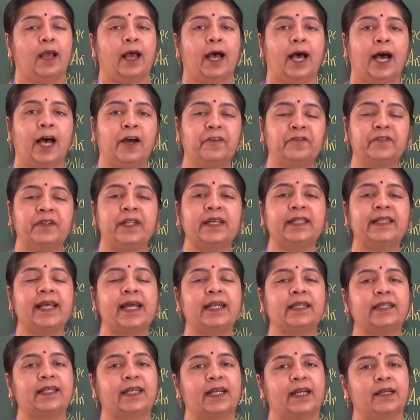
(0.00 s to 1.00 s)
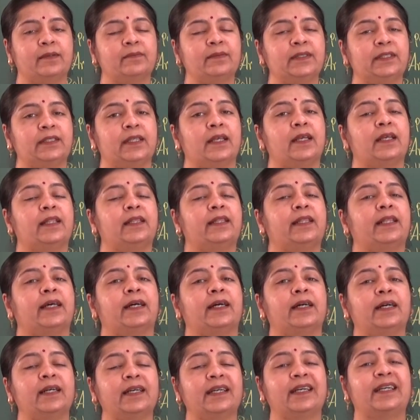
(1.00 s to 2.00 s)
After that comes
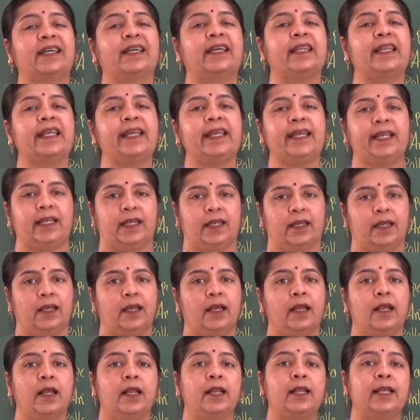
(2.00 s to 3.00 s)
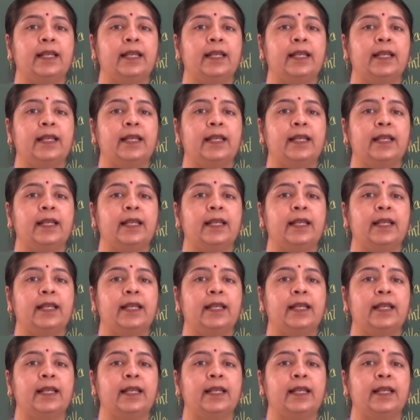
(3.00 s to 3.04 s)
the green